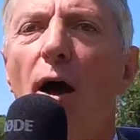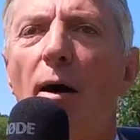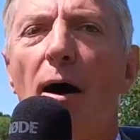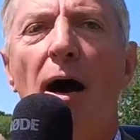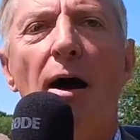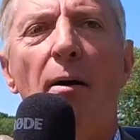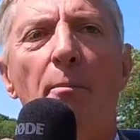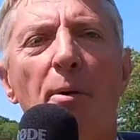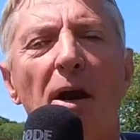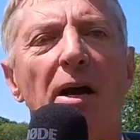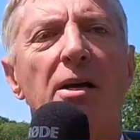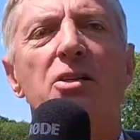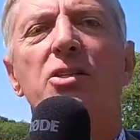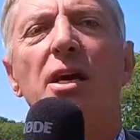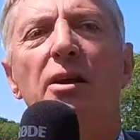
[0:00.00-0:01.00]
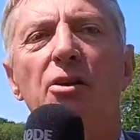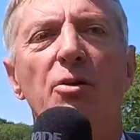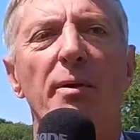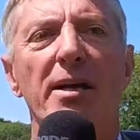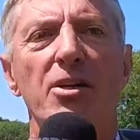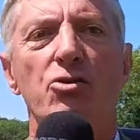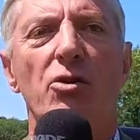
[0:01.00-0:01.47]
But I can tell you, the
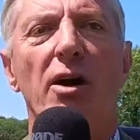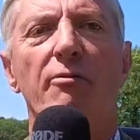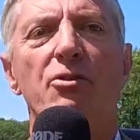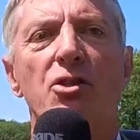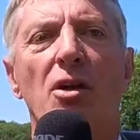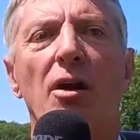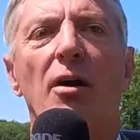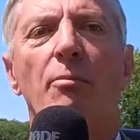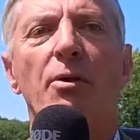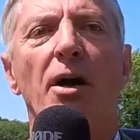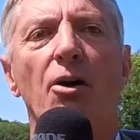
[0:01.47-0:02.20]
Bentley Drivers Club,